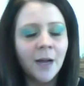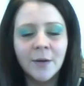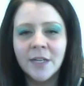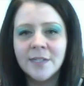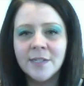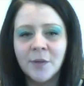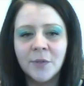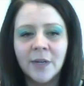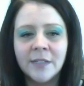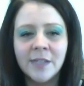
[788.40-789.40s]
I need to tell
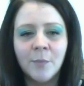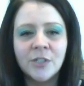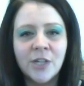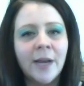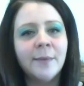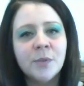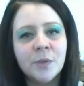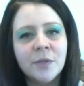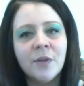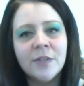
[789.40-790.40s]
you guys how much I
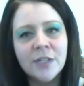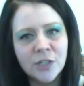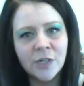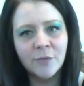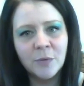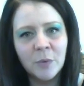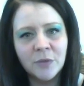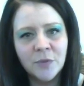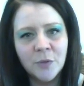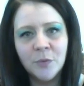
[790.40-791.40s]
absolutely love each and every one
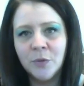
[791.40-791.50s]
of you.